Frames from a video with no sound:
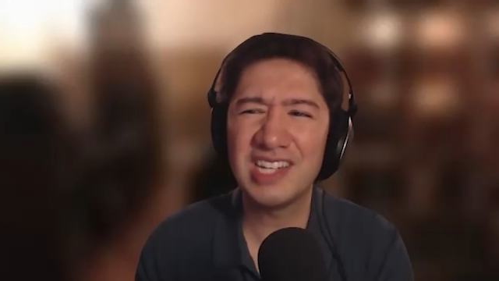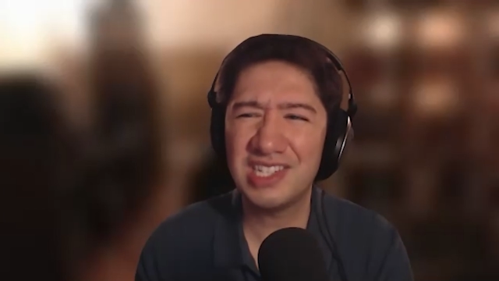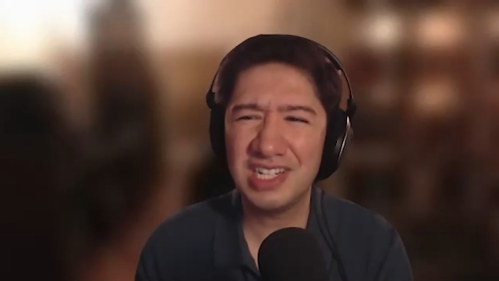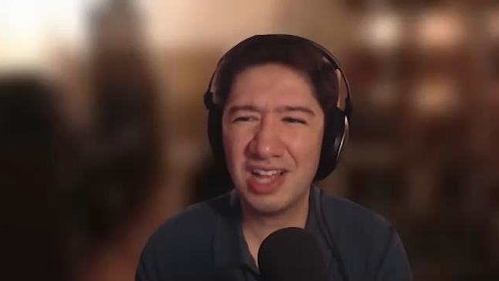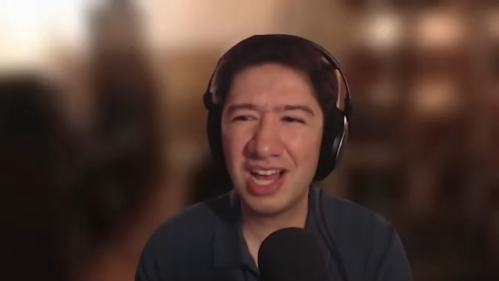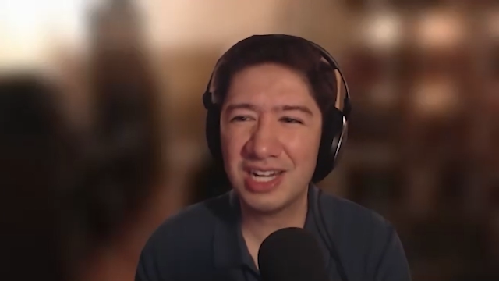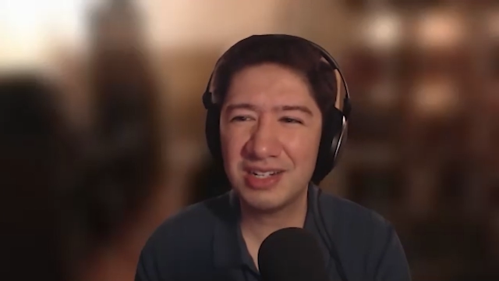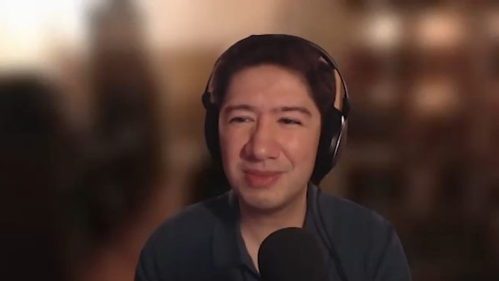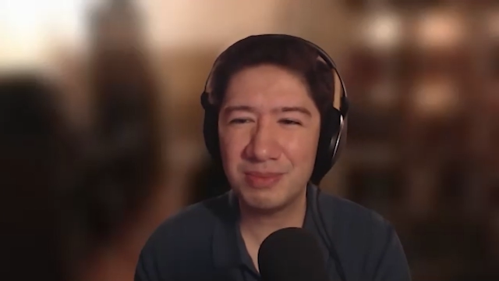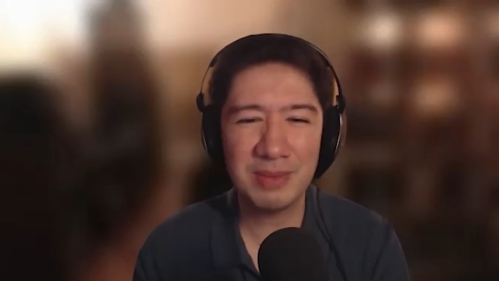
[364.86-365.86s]
see a lot,
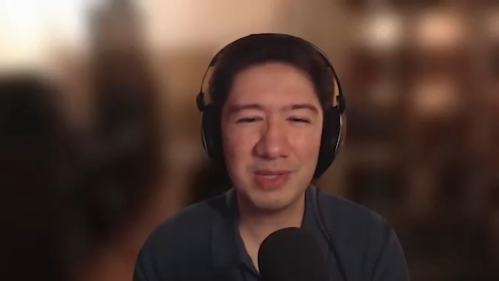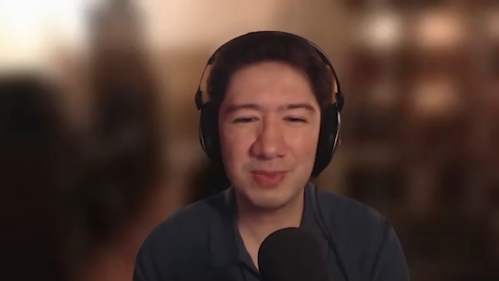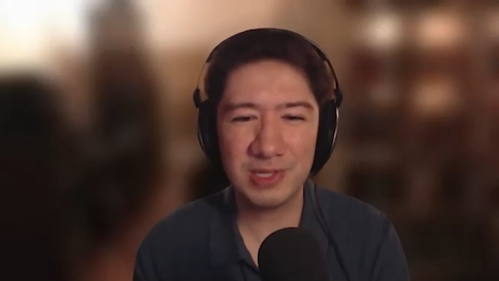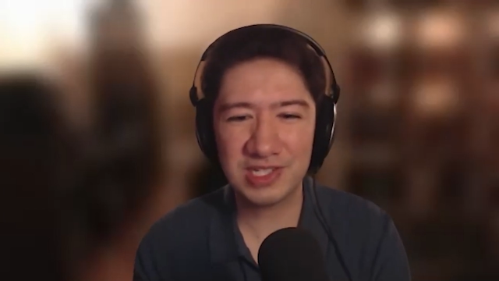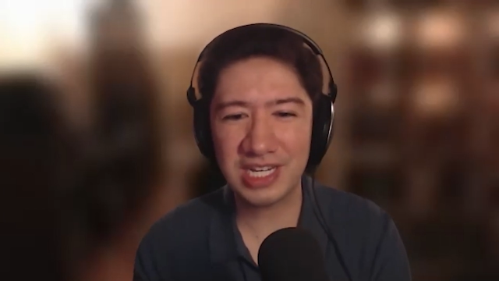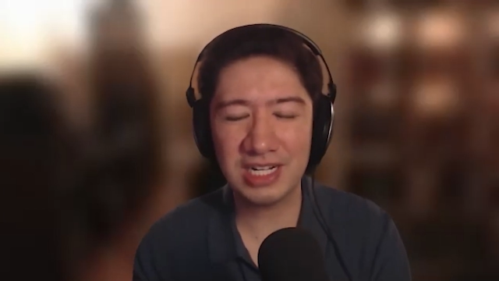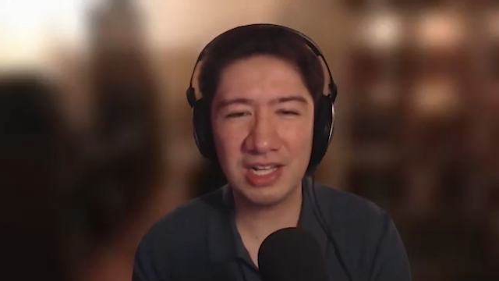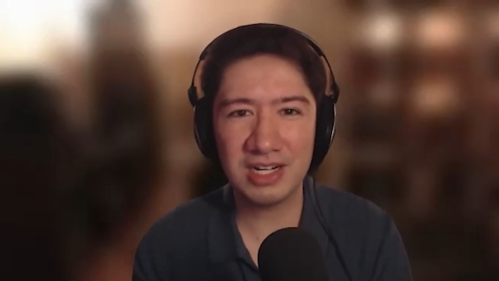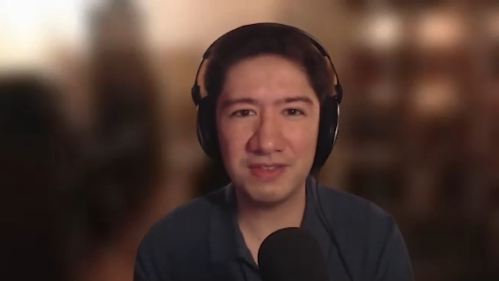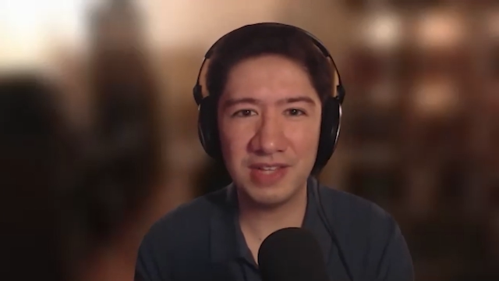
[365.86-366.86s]
maybe it's because I get a
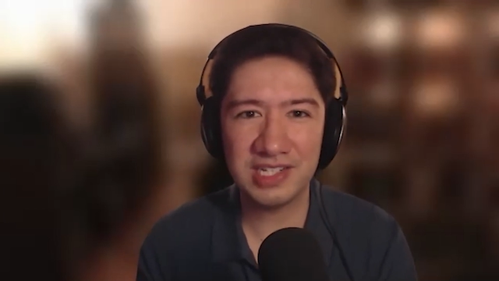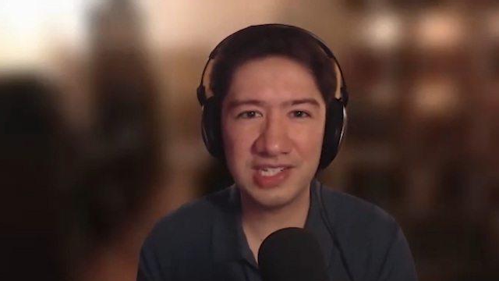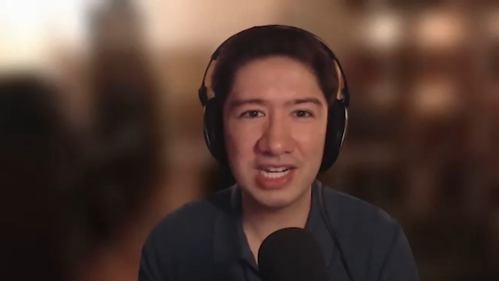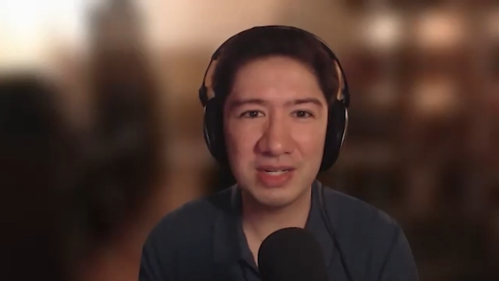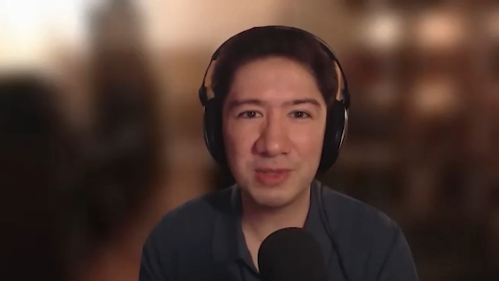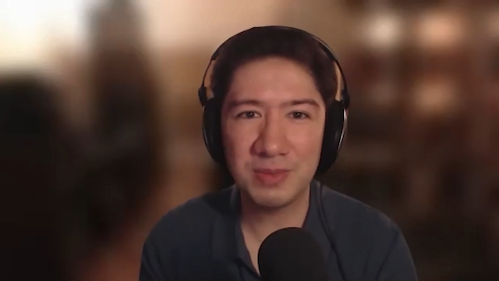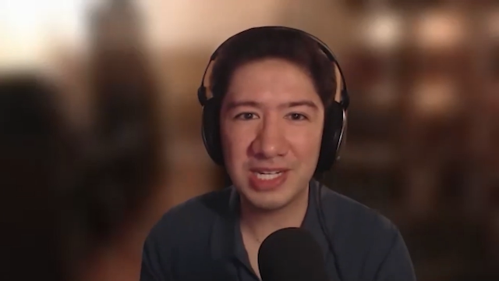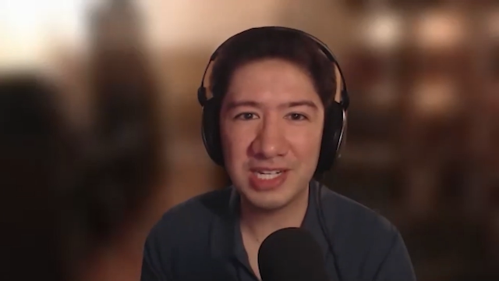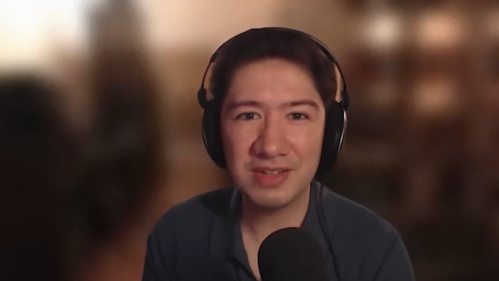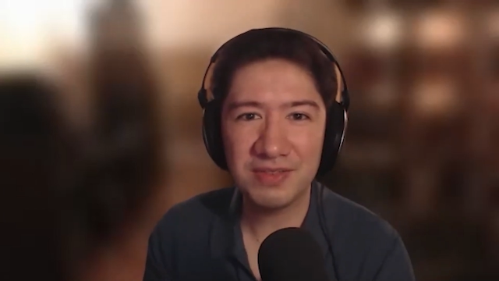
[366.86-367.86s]
lot of like stand-up
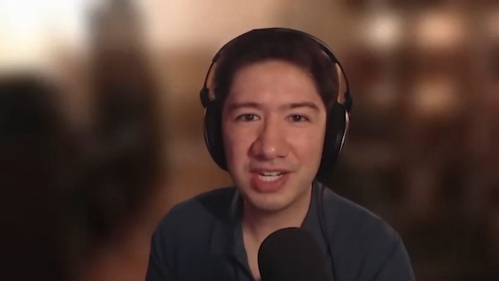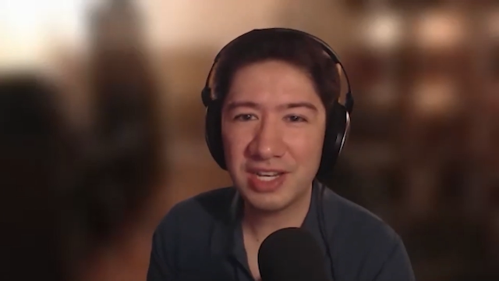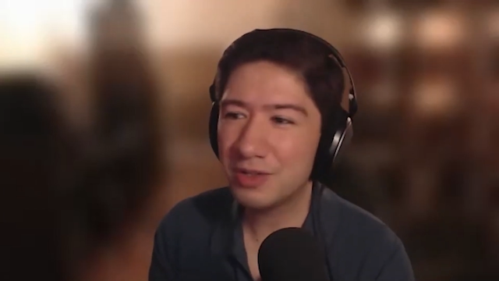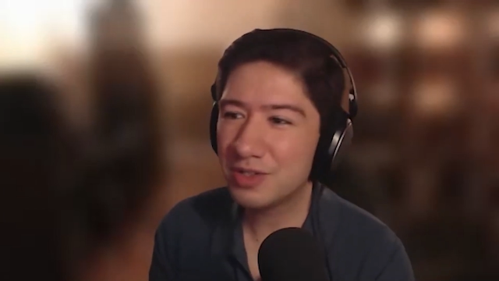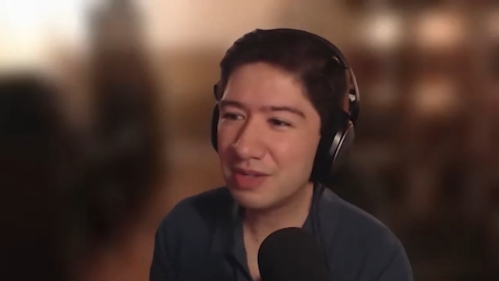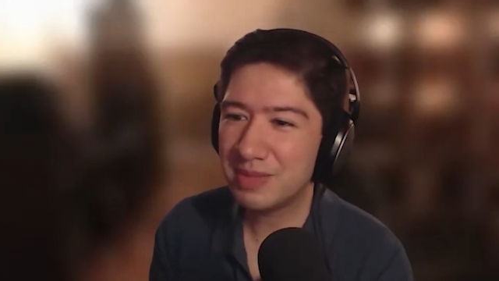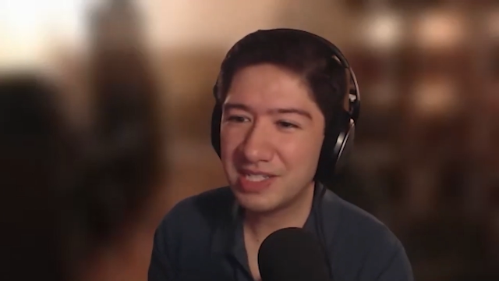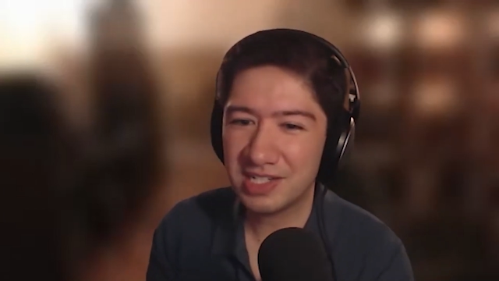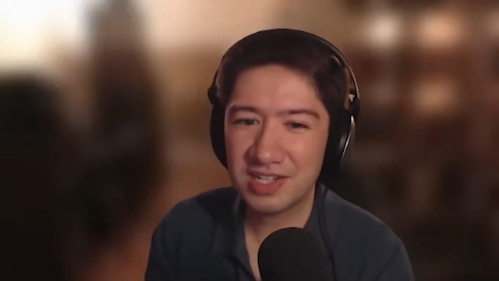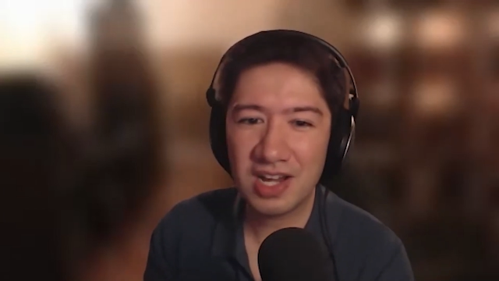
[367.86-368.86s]
comedian videos on my
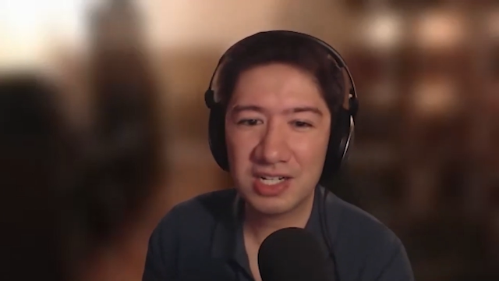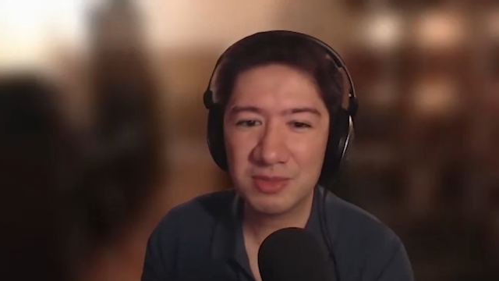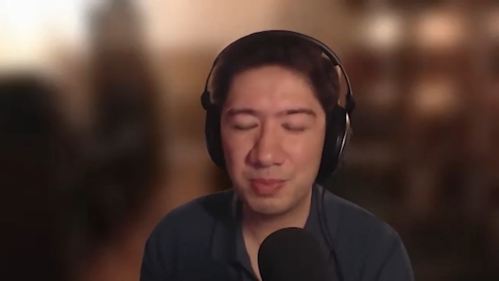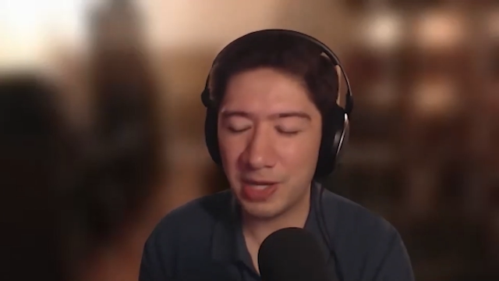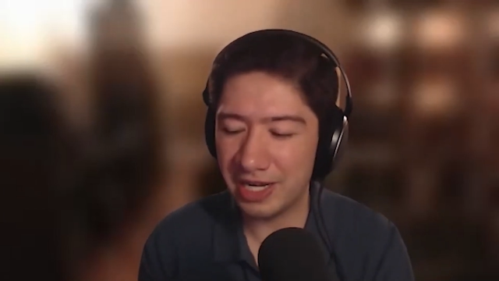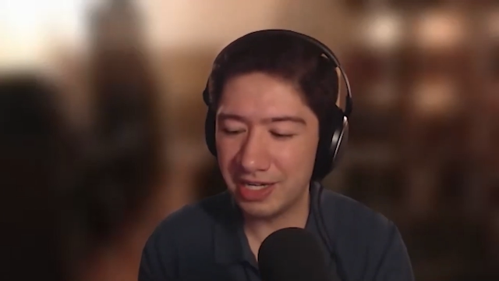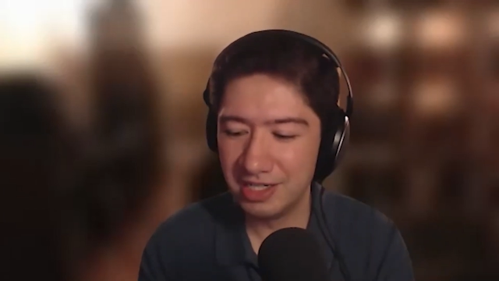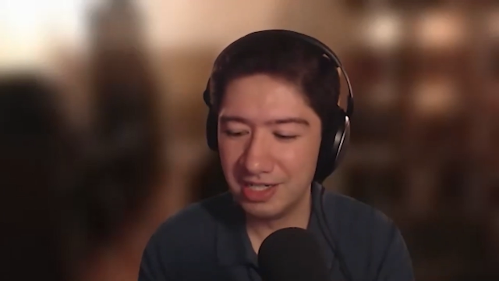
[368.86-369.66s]
TikTok, but